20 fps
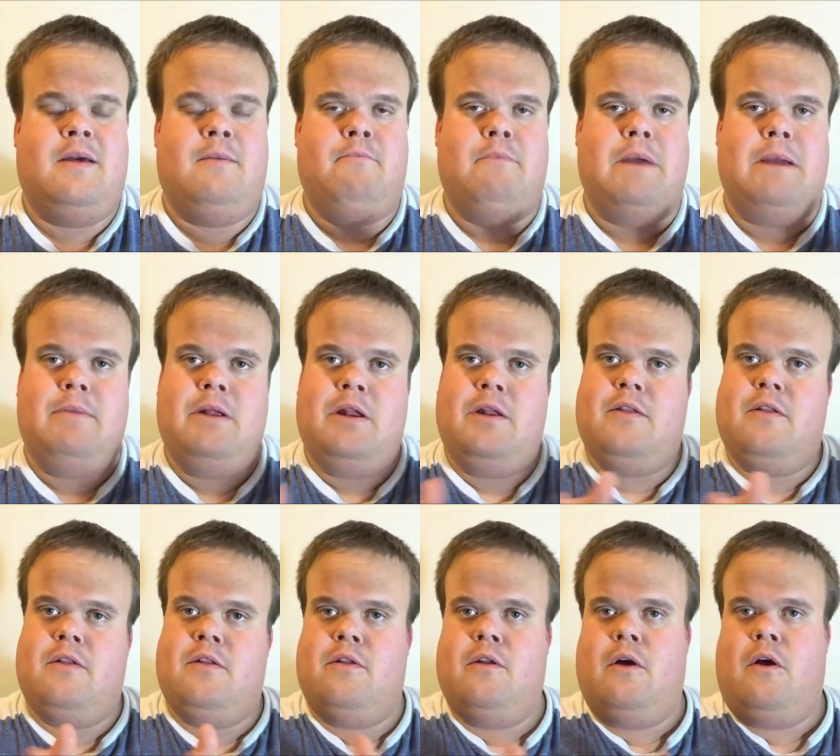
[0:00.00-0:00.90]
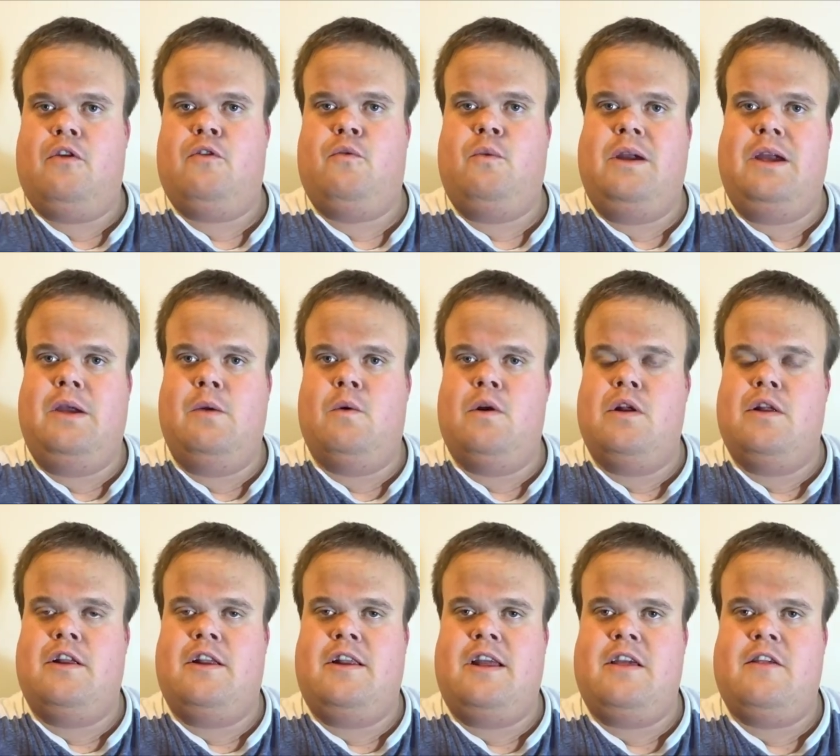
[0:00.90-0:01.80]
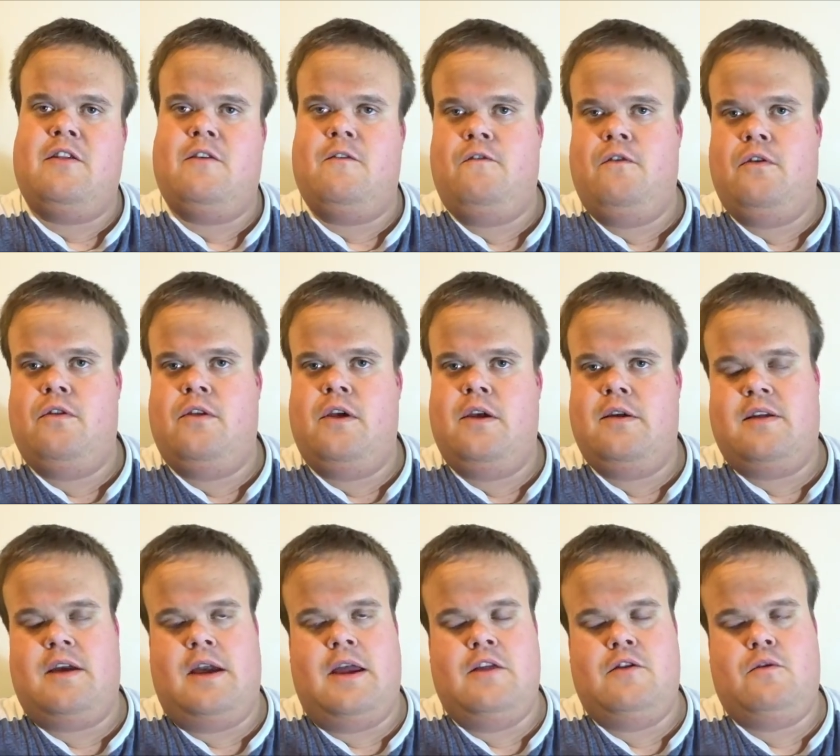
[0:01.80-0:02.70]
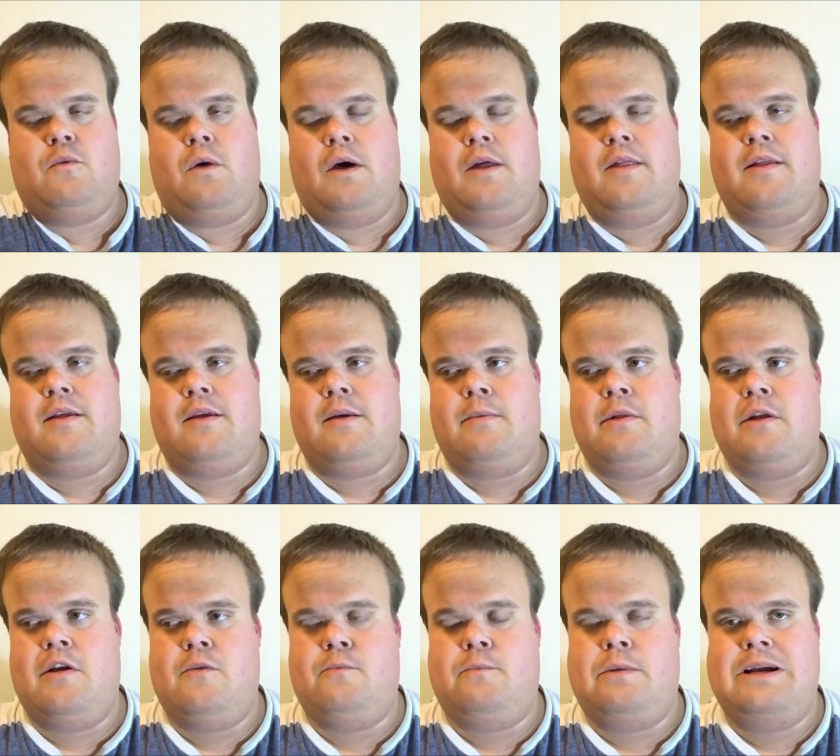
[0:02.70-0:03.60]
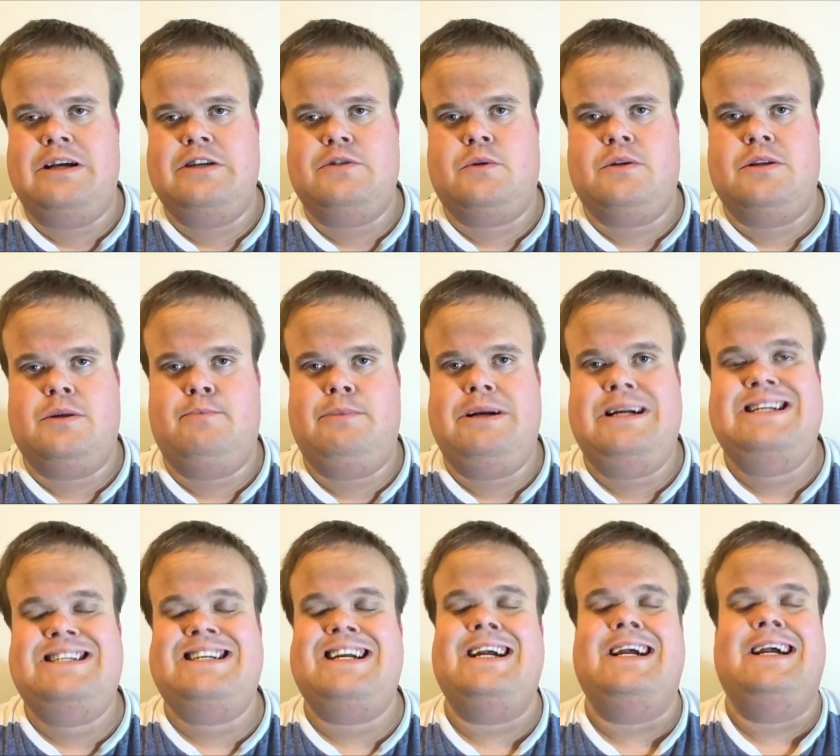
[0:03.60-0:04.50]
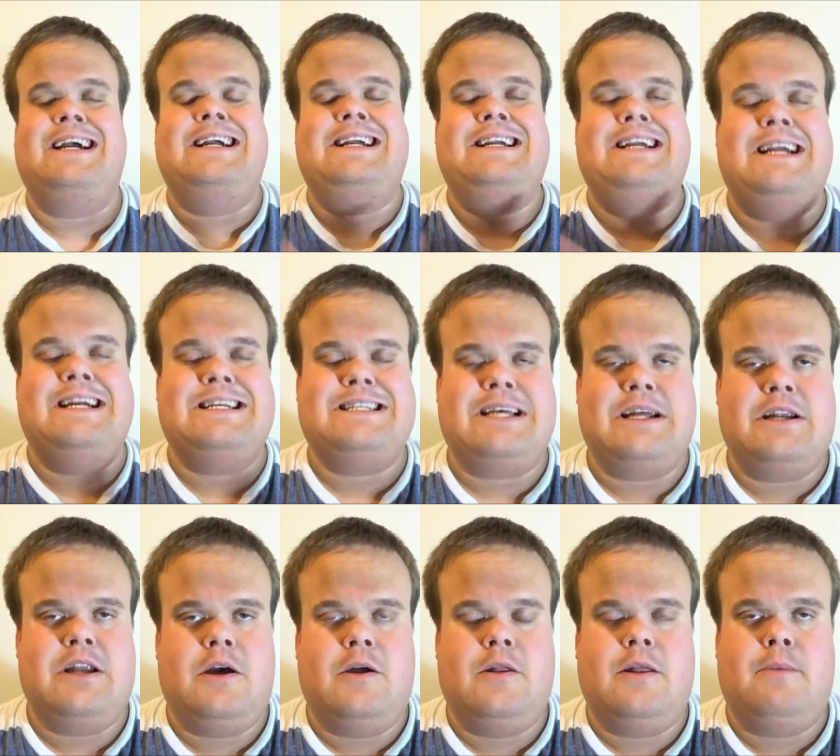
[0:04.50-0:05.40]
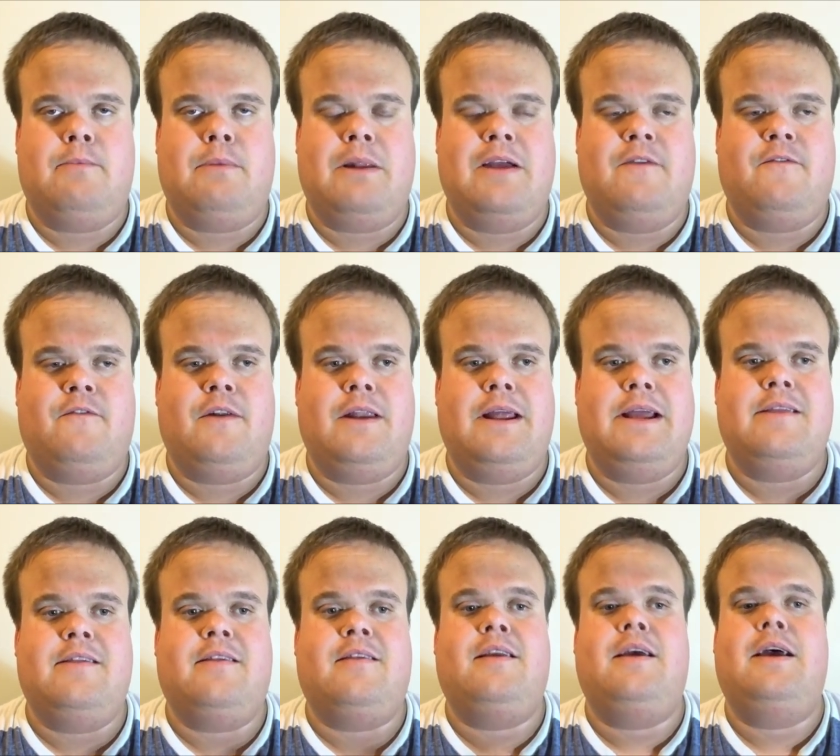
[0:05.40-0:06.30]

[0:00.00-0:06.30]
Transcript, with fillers: Maybe last week he wanted to test a few things, hence why some of those players were on the bench. Yes, I know they played for Leinster,